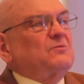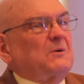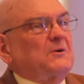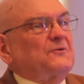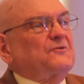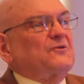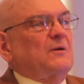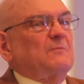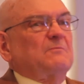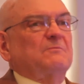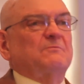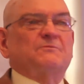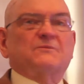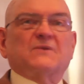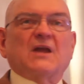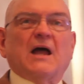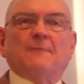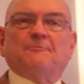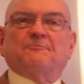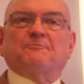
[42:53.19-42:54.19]
where some
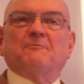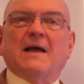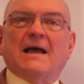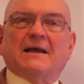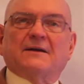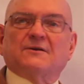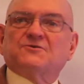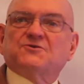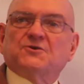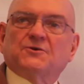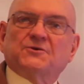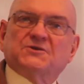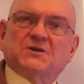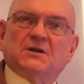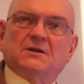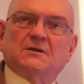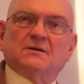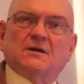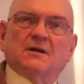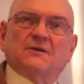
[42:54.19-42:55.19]
top managers in,